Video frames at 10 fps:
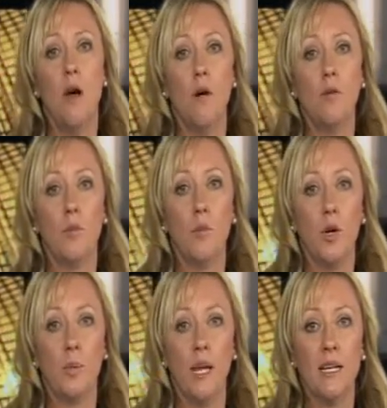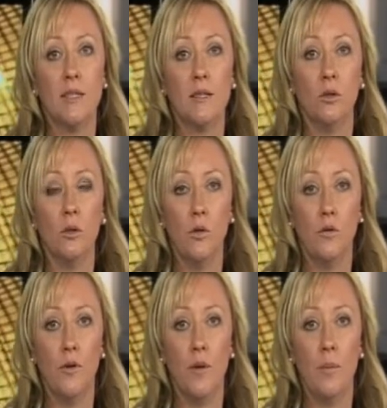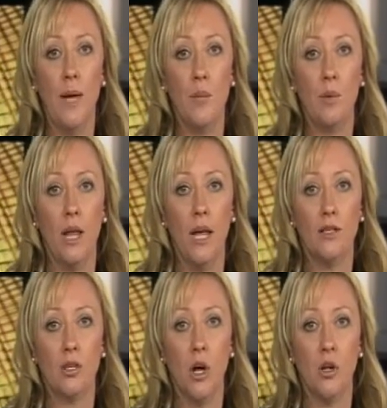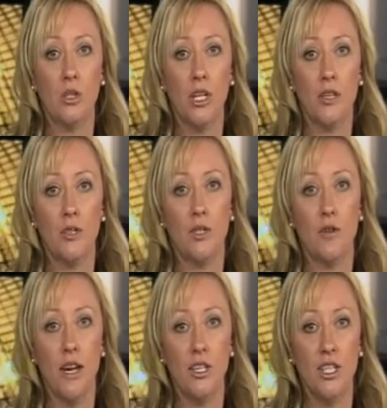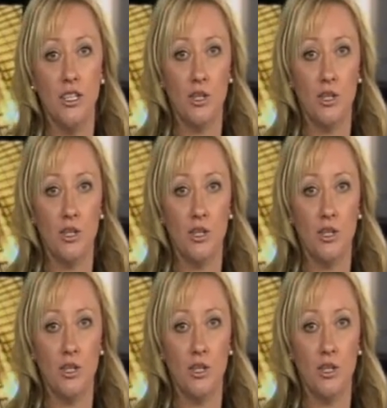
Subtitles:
of workplace law firm People and Culture Strategies.